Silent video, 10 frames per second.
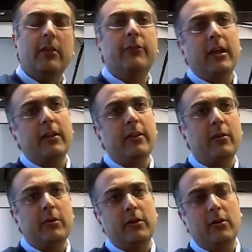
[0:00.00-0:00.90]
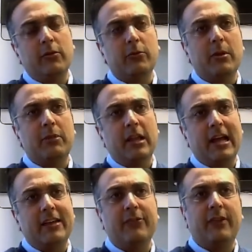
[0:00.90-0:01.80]
The second thing we do is we
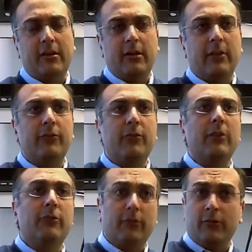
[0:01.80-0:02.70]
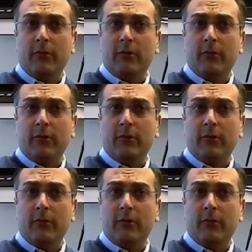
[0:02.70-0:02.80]
apply a standardized stressor.